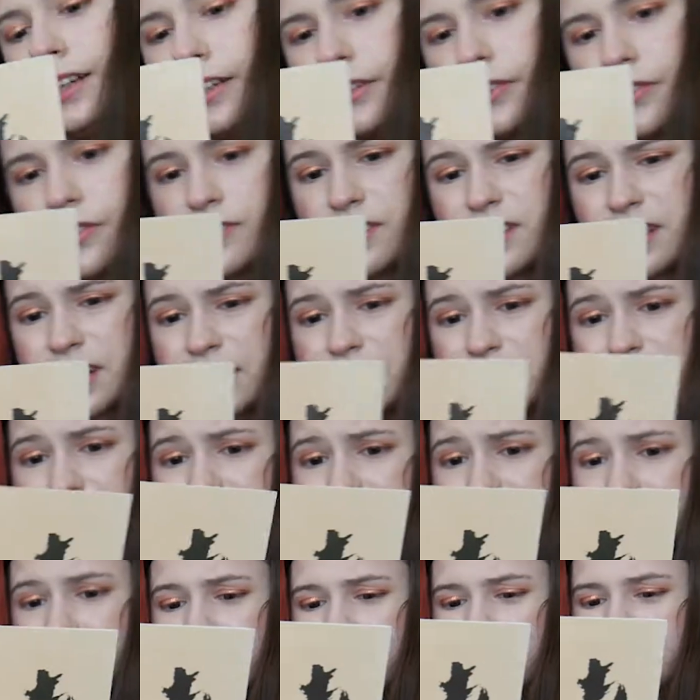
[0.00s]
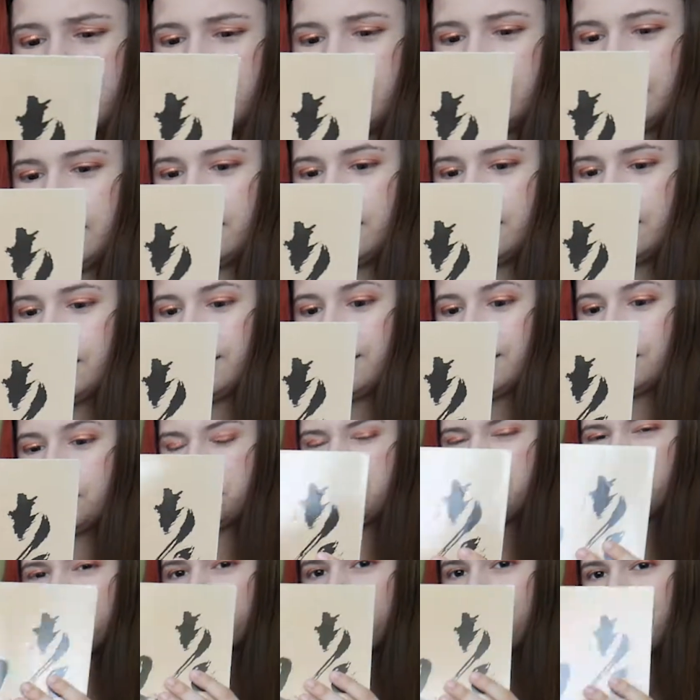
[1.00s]
It's a
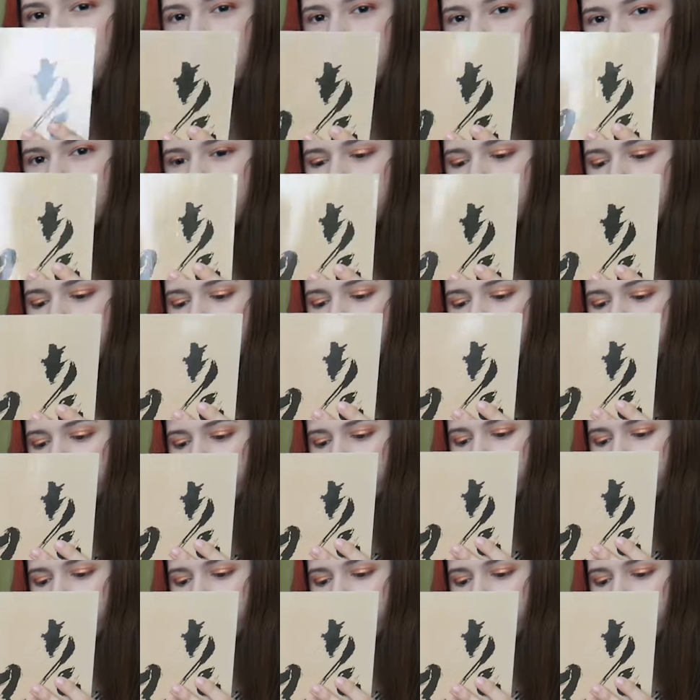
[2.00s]
book by a Chinese